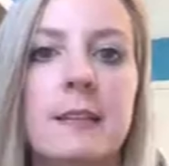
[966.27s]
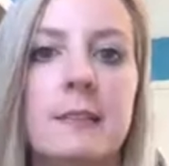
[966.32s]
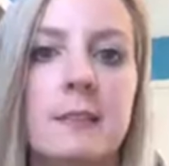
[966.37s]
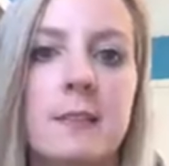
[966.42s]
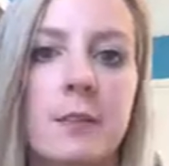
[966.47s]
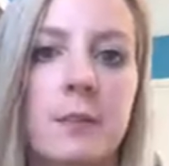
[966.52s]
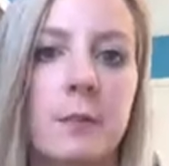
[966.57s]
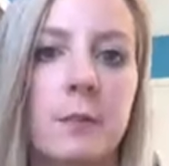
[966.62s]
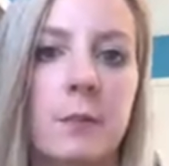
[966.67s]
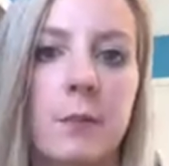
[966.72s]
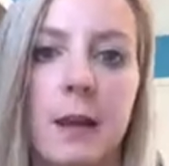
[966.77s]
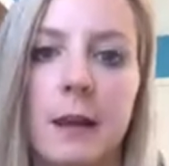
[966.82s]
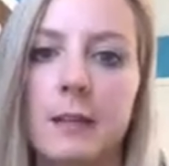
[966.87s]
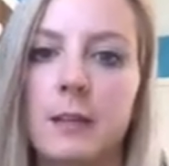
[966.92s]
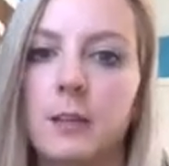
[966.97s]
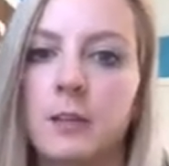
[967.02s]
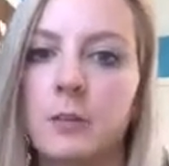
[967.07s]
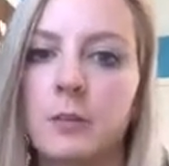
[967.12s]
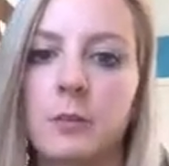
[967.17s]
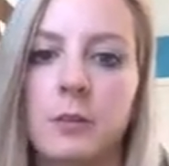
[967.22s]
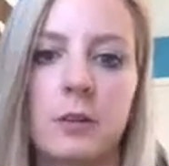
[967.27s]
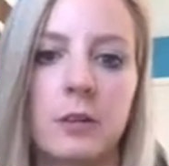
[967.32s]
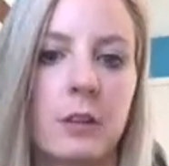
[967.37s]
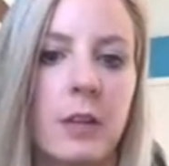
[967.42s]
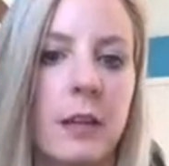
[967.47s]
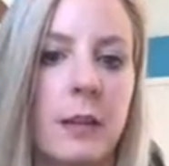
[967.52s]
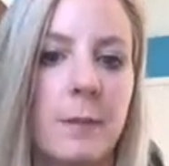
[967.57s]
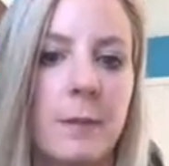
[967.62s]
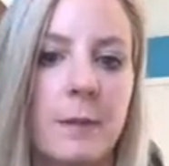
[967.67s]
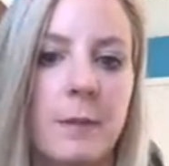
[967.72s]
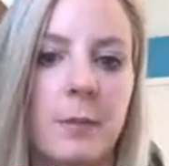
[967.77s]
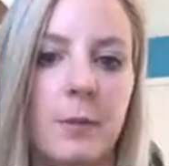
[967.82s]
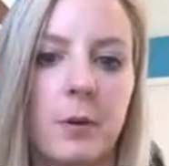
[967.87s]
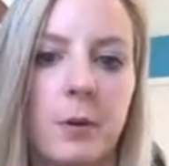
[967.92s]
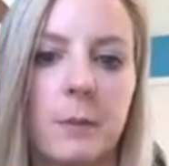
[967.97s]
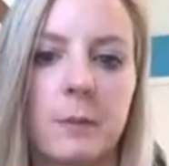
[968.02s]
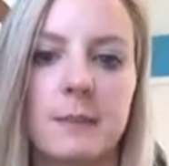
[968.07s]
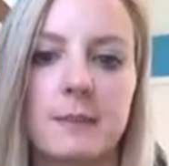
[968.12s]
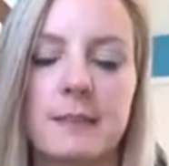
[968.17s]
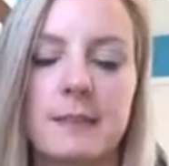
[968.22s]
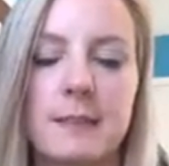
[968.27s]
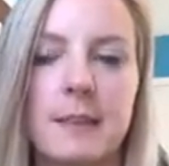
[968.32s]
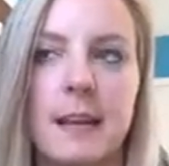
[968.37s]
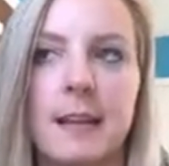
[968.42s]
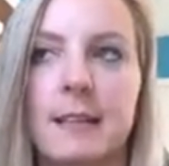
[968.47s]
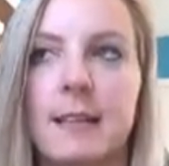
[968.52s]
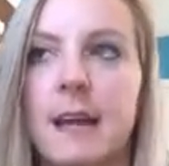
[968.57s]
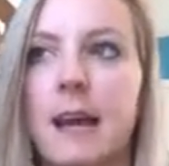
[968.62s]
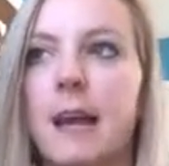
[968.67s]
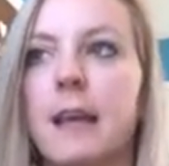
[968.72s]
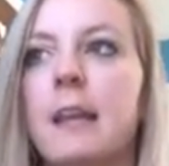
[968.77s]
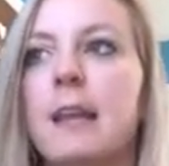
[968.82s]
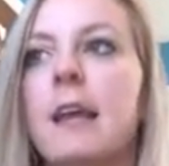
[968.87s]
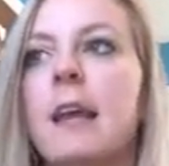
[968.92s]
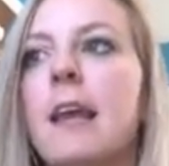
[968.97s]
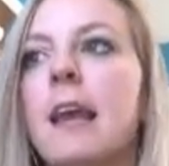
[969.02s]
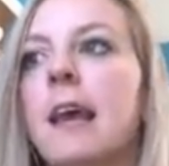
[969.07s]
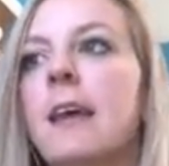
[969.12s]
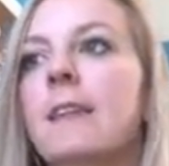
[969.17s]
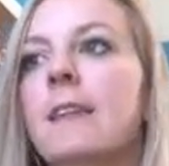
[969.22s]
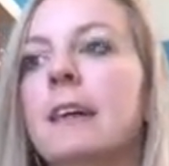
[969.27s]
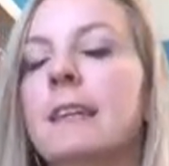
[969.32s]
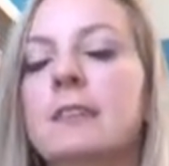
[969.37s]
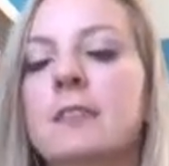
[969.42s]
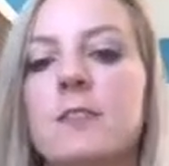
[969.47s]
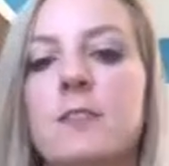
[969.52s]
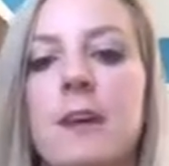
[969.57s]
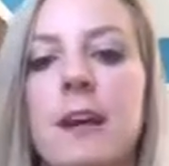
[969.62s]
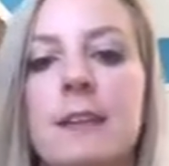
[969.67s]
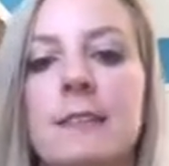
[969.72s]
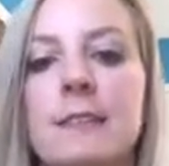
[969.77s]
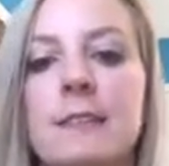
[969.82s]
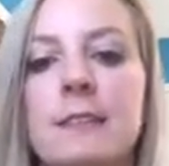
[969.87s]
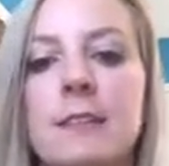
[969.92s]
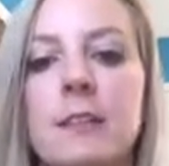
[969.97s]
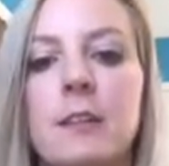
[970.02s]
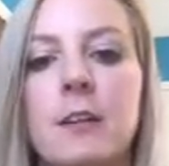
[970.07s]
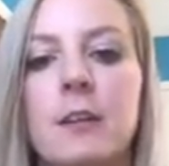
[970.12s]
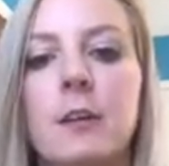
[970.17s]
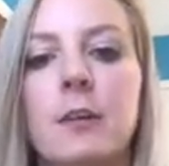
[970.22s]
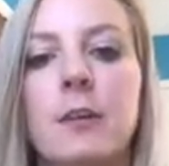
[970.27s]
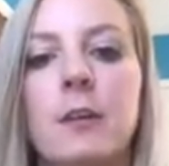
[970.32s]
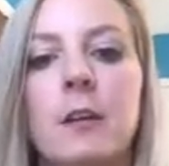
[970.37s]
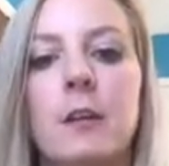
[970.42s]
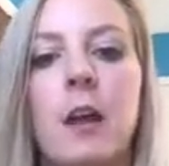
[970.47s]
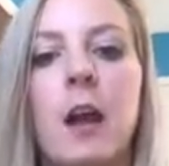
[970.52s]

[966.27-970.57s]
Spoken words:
So I know a lot of people are busy like that, and that's fine too.